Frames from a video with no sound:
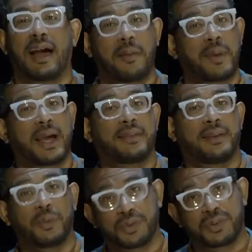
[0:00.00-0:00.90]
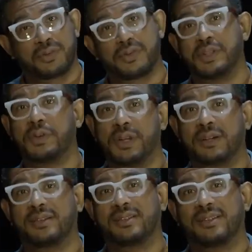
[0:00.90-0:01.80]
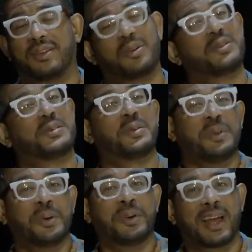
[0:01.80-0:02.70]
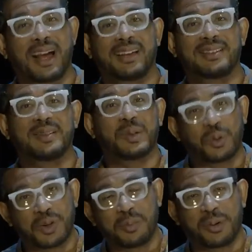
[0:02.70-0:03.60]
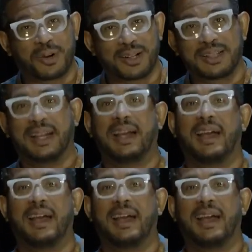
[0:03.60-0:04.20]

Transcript: I'm Anthony Woodroffe Jr, also known as Tony Paul.